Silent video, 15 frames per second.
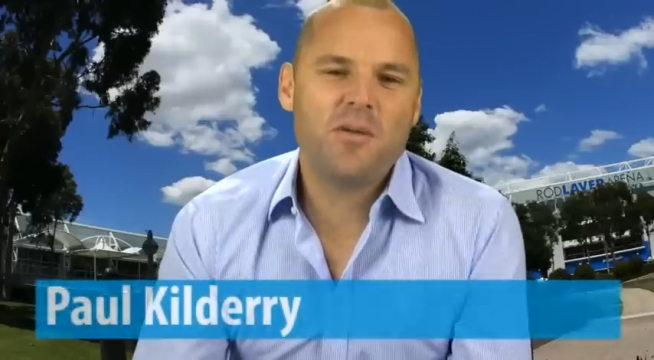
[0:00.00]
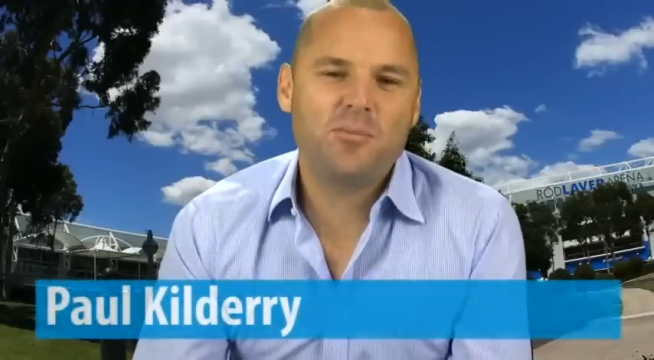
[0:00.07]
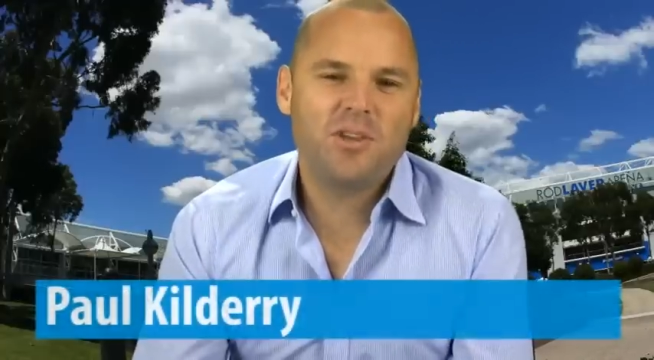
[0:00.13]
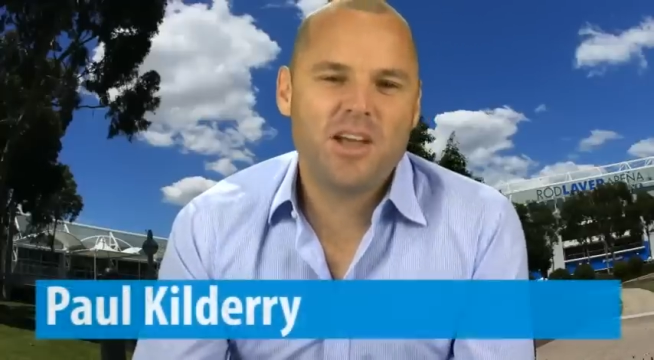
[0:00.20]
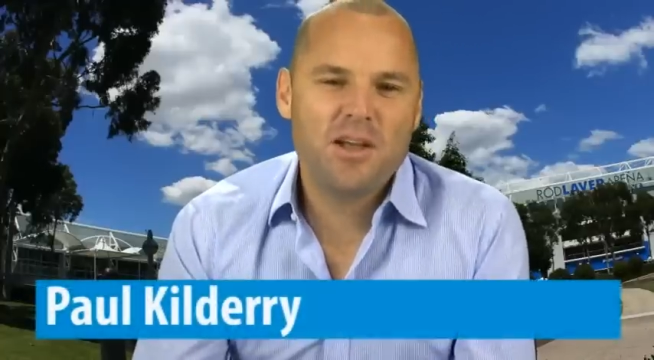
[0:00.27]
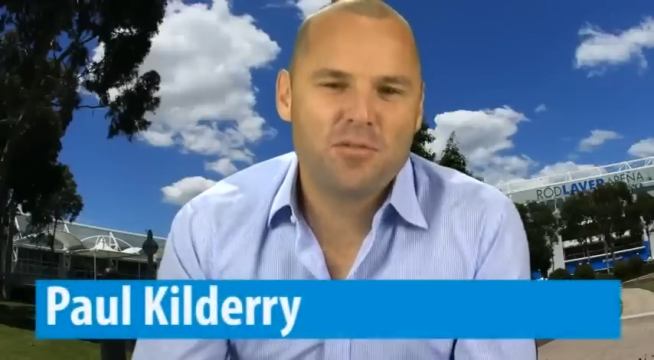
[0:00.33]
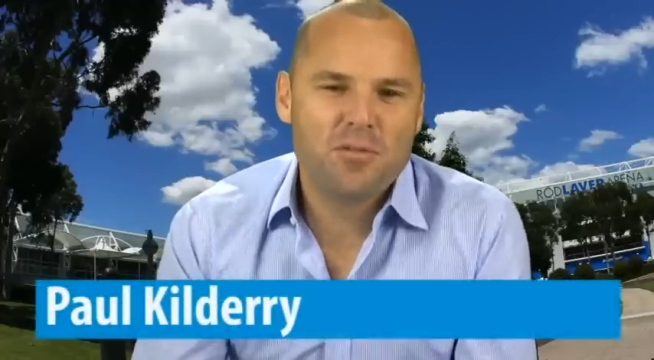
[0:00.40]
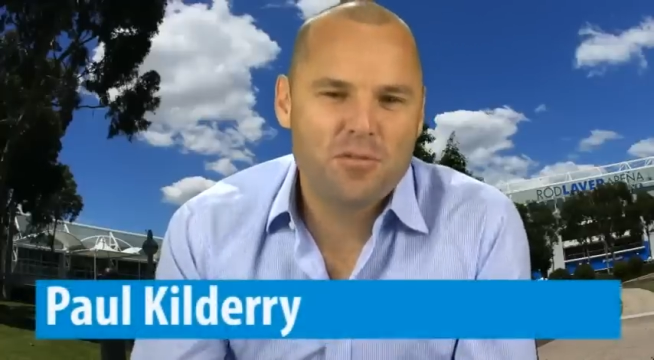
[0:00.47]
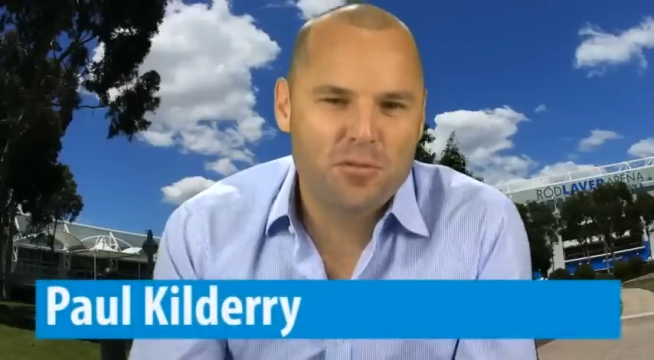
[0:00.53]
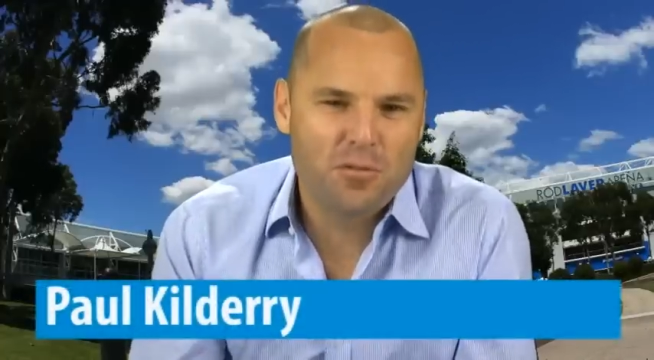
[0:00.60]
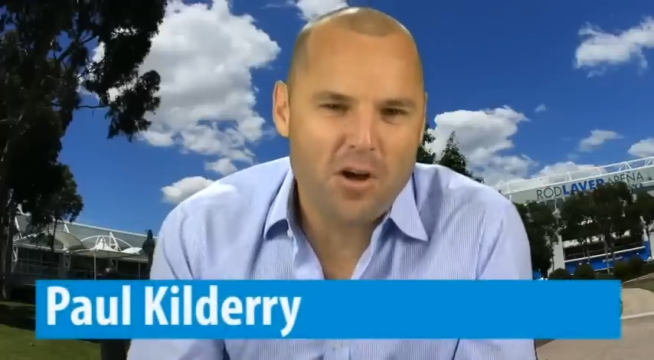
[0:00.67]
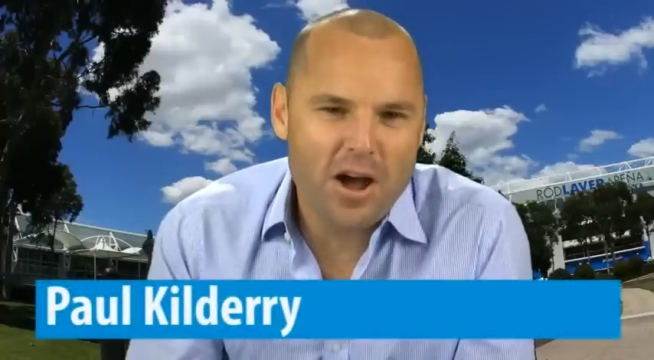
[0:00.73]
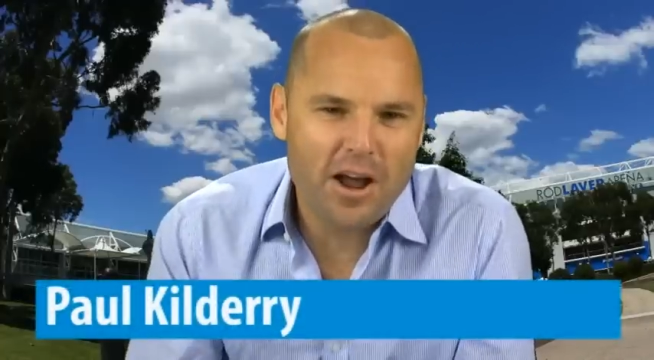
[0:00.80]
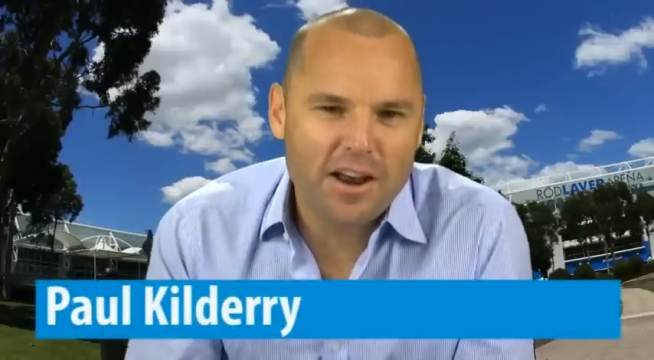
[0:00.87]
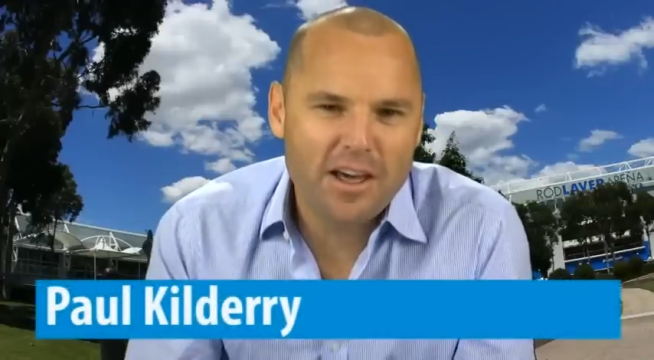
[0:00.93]
Update for
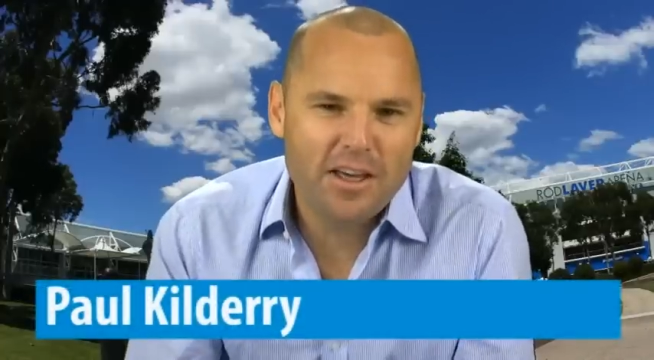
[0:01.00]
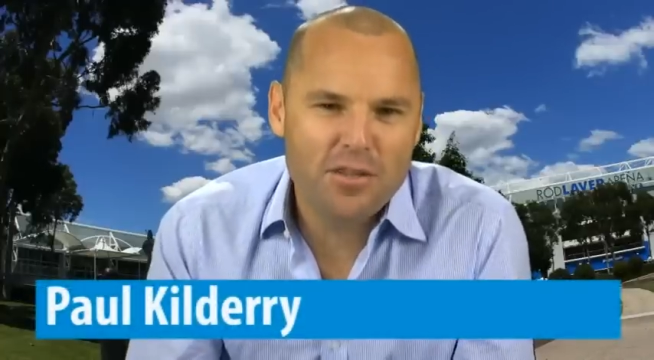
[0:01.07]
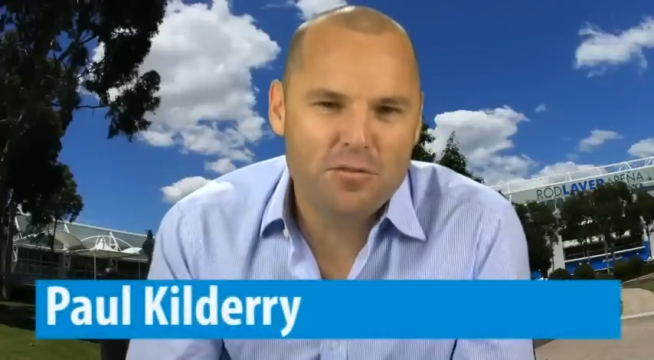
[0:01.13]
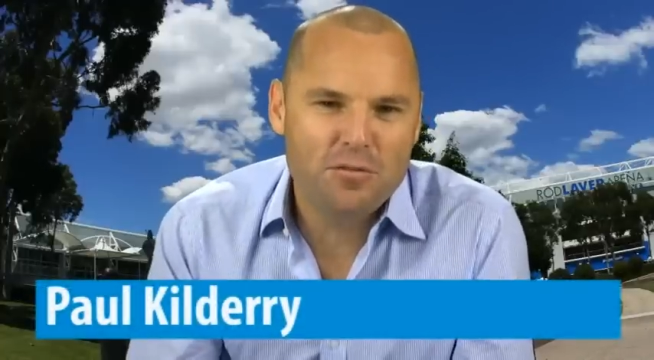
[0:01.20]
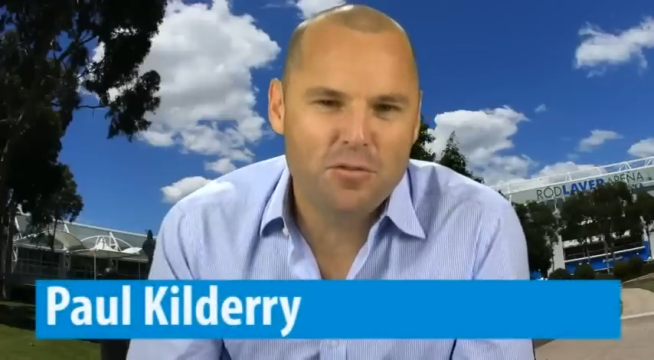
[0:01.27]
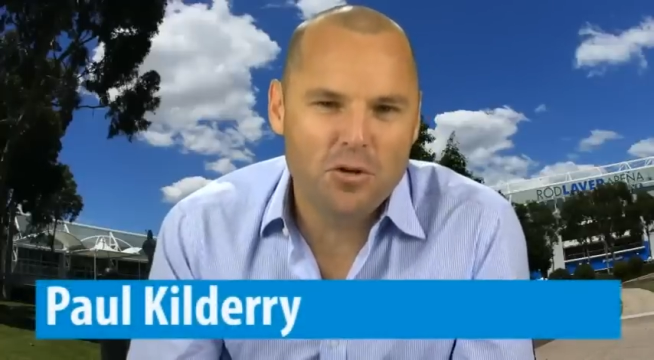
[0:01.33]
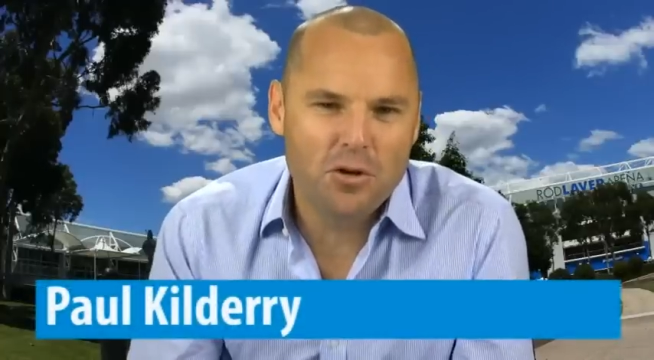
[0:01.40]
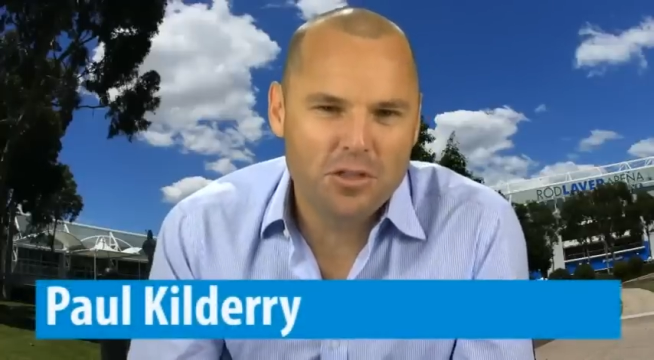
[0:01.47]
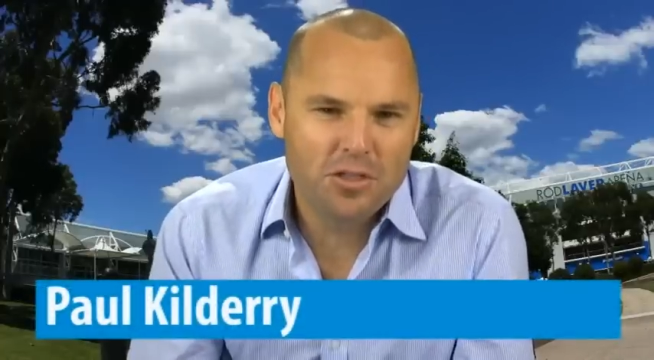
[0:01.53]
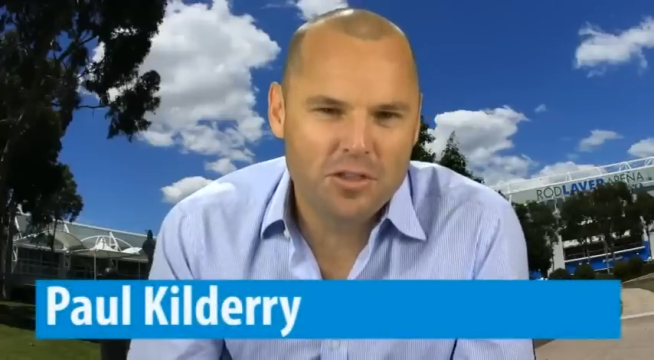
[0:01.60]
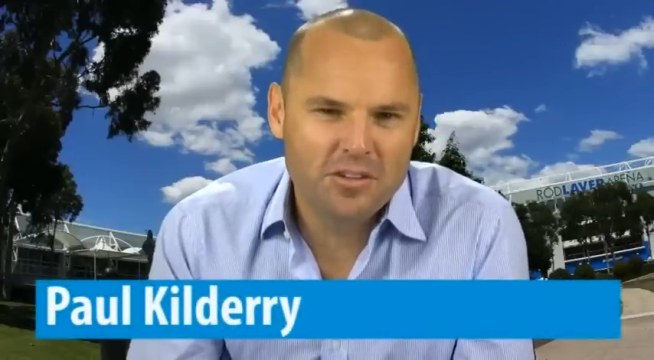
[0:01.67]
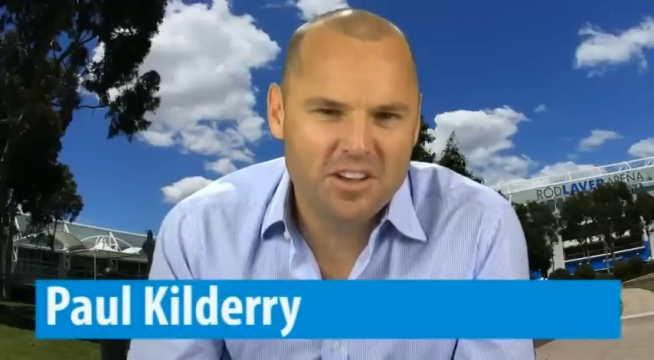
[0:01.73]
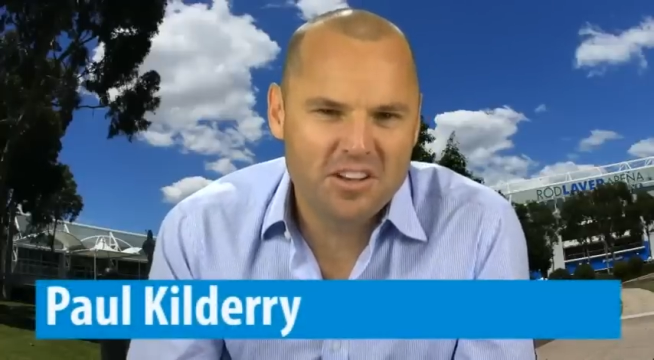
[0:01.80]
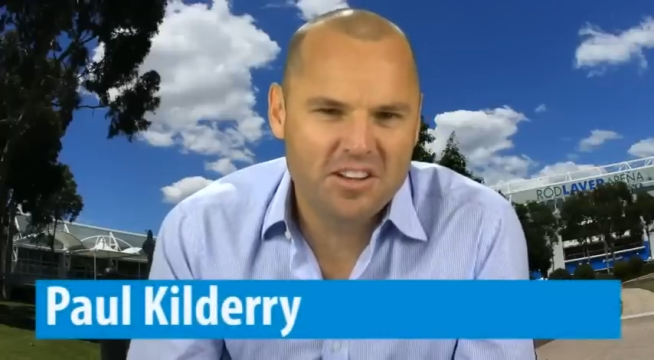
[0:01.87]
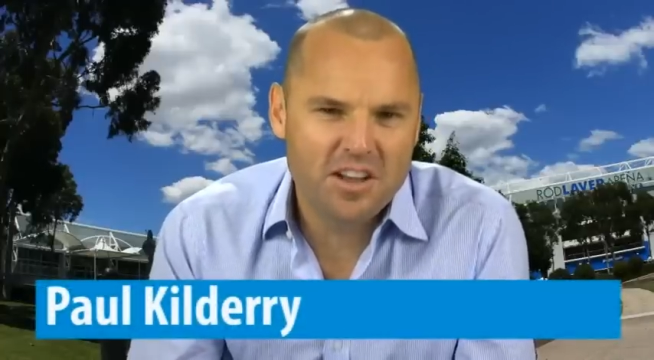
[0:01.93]
Friday, the
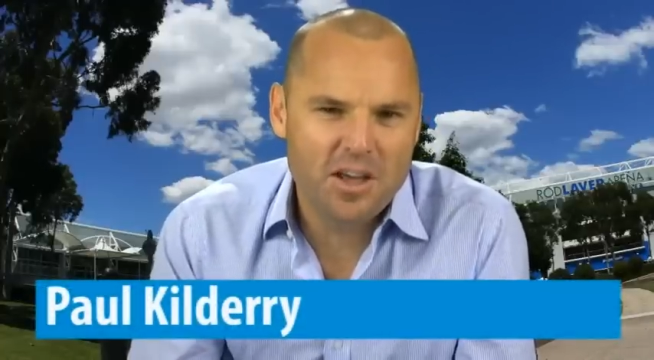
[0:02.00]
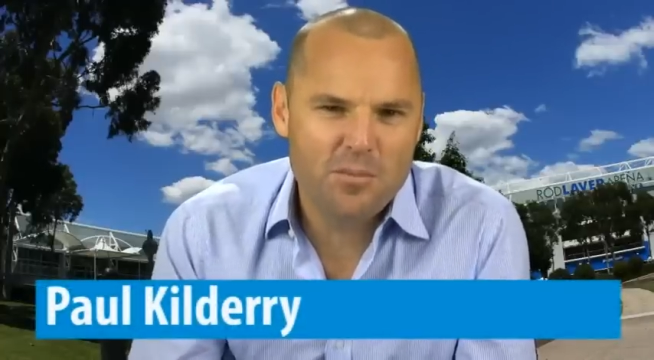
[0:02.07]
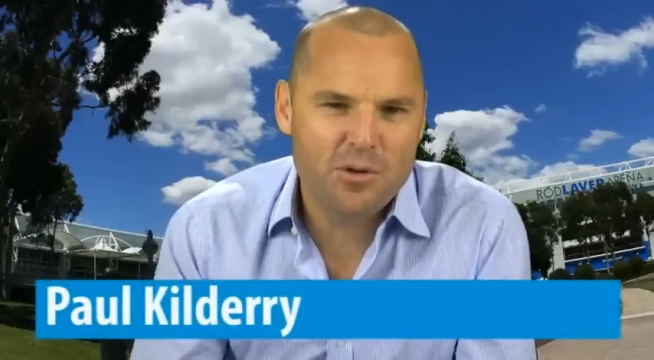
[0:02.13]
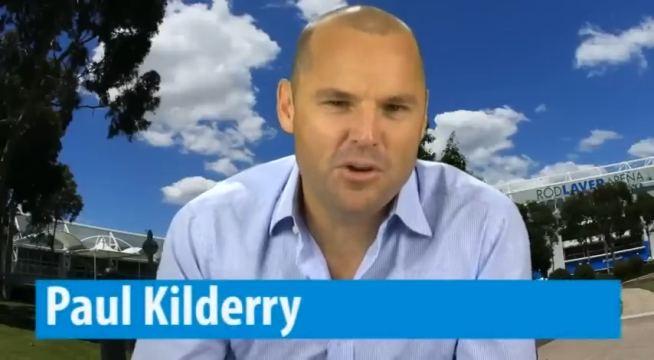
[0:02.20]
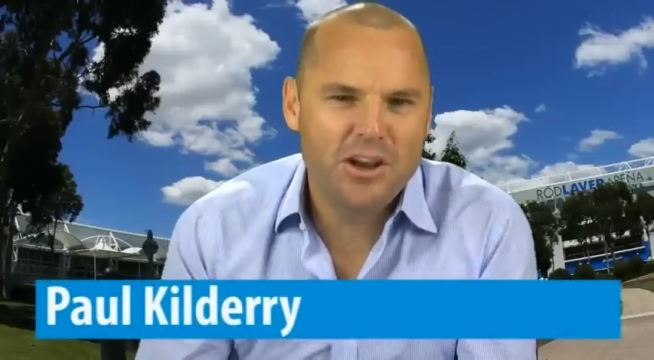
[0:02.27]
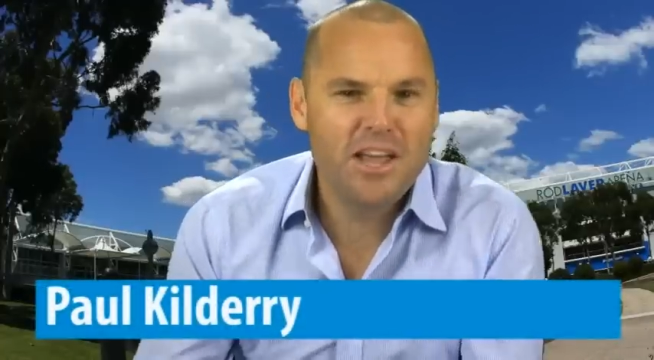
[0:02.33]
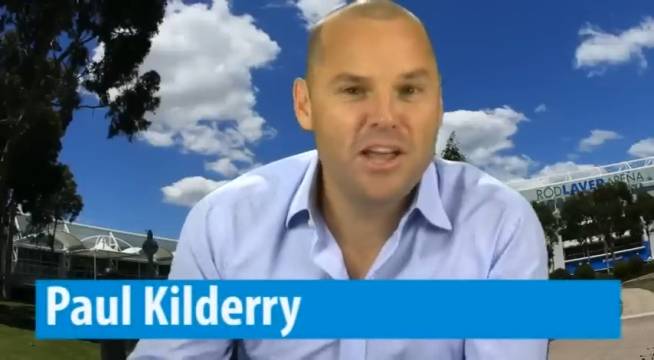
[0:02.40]
4th of December.